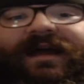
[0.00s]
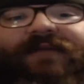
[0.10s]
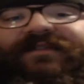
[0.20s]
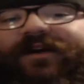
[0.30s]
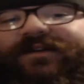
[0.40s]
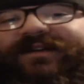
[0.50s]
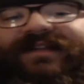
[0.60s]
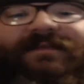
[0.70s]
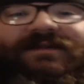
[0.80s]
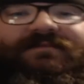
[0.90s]
with the odd
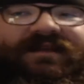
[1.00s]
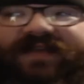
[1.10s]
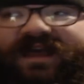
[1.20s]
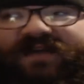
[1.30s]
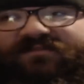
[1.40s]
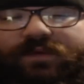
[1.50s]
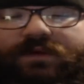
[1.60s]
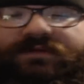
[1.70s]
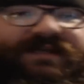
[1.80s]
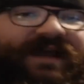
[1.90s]
exception being their
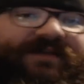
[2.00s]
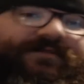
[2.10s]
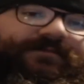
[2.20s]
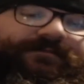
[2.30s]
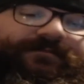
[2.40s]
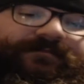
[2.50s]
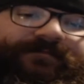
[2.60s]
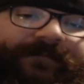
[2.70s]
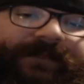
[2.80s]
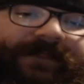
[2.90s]
world title.
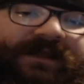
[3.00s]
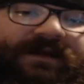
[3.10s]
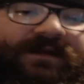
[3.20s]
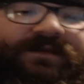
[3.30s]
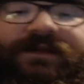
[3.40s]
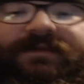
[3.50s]
Some